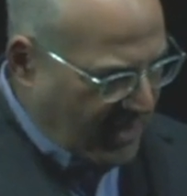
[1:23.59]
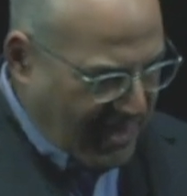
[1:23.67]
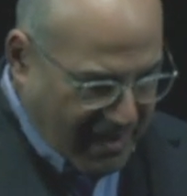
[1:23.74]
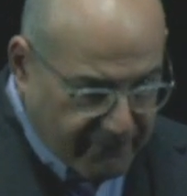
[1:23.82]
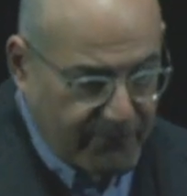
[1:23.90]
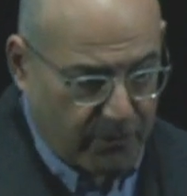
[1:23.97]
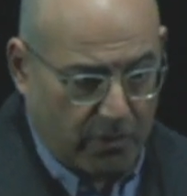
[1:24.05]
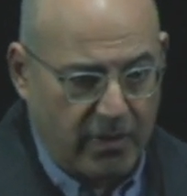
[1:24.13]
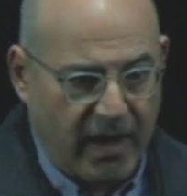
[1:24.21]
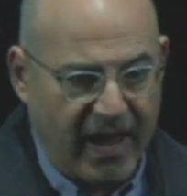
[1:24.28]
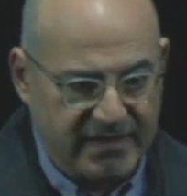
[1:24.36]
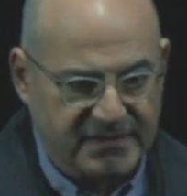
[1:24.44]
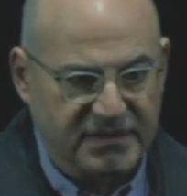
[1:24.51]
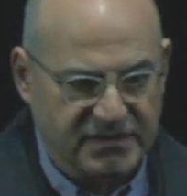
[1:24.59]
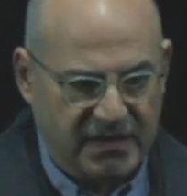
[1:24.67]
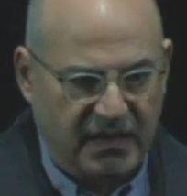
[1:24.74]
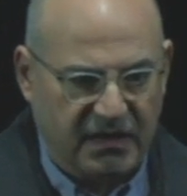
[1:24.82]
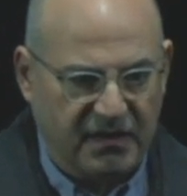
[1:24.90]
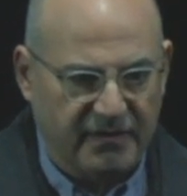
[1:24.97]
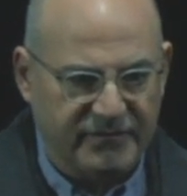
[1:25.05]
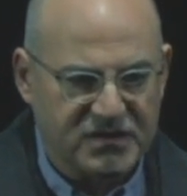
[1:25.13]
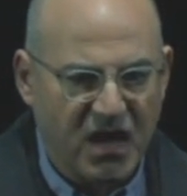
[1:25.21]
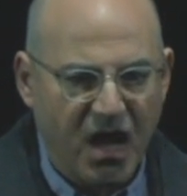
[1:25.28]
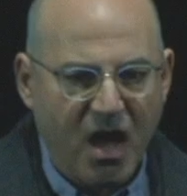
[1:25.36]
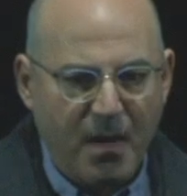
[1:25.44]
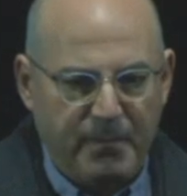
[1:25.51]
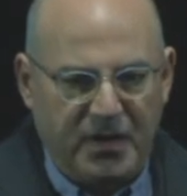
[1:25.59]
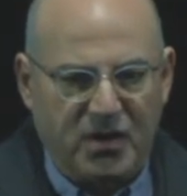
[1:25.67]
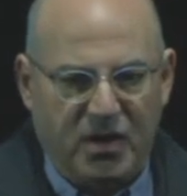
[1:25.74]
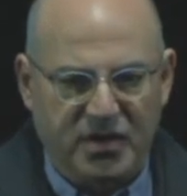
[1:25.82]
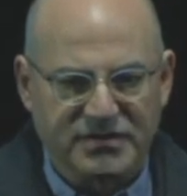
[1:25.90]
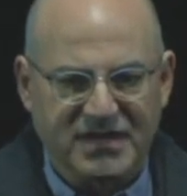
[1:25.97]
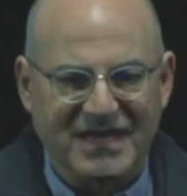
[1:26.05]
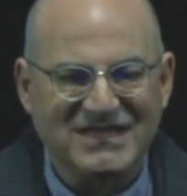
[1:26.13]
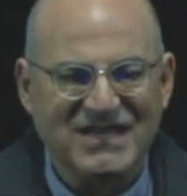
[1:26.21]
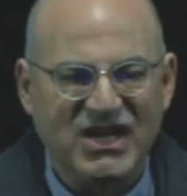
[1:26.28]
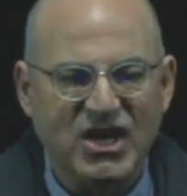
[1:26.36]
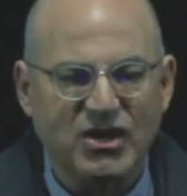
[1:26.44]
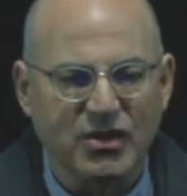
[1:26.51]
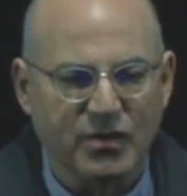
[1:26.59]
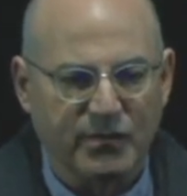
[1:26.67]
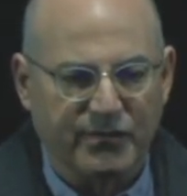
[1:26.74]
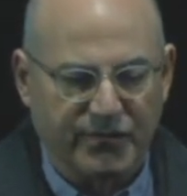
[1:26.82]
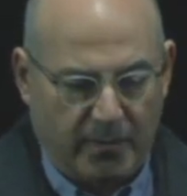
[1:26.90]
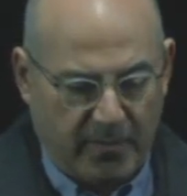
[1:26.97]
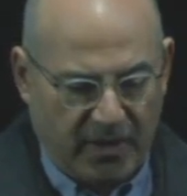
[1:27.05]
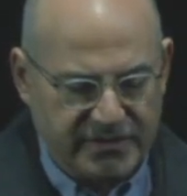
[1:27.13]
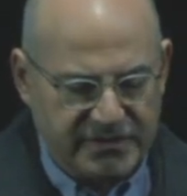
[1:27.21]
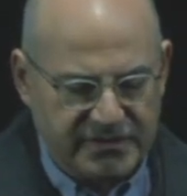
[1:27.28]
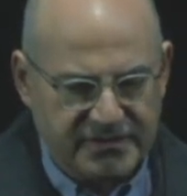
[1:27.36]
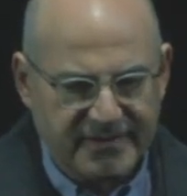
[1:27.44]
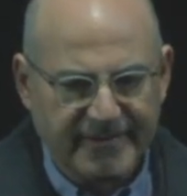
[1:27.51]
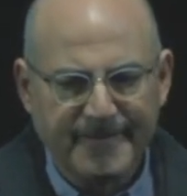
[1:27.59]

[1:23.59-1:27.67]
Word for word: ever as executives, because it's hidden from us.